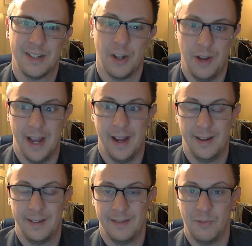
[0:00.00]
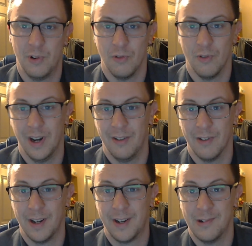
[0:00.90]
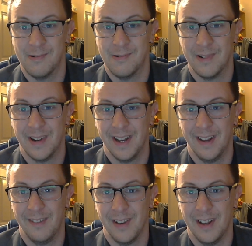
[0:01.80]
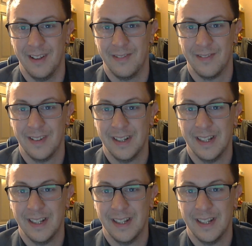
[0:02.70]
So yeah, we were really, really cool and loved life.